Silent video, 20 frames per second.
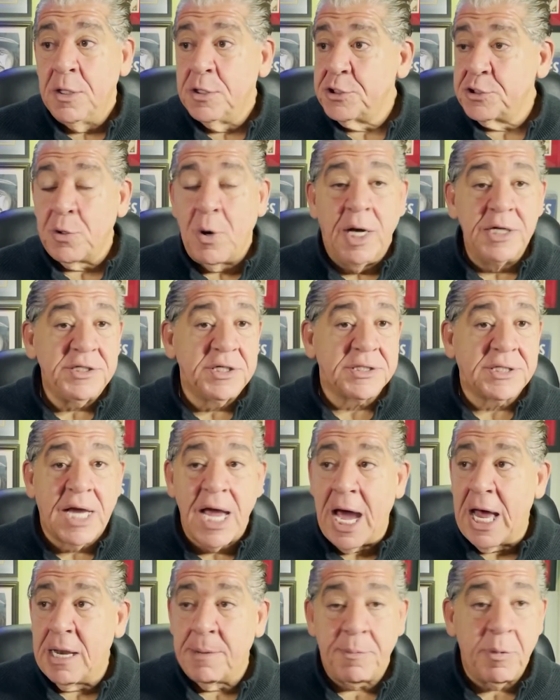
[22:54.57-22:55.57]
So I just
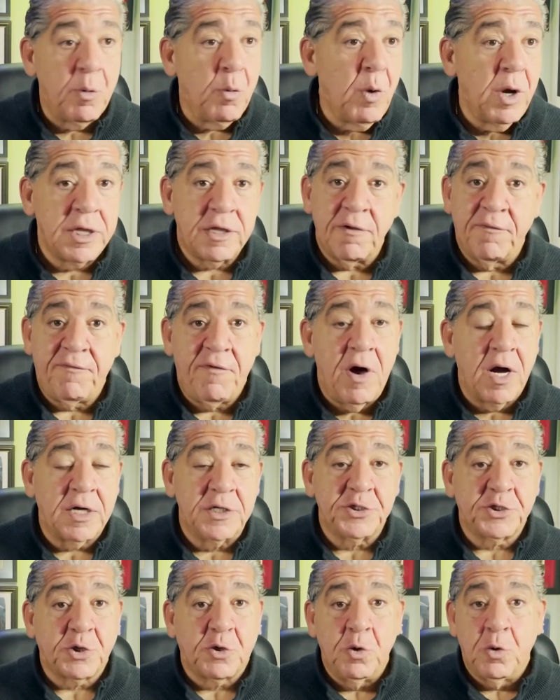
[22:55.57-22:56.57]
got up and went to
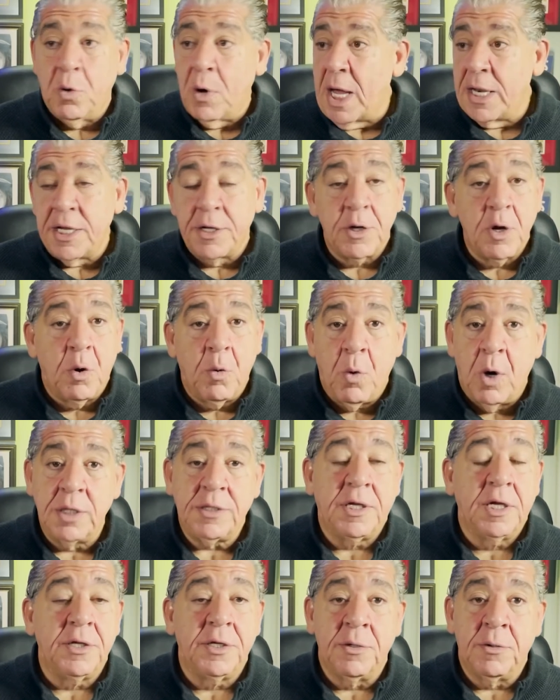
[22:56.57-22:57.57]
fucking school. I didn't know
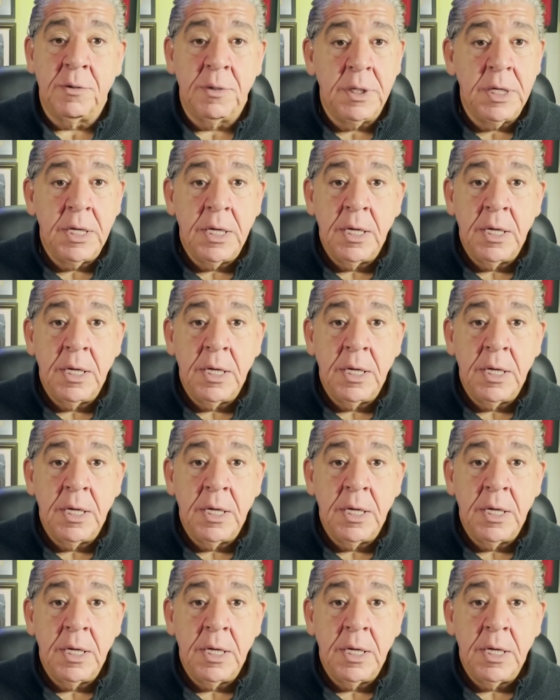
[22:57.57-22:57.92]
what to do.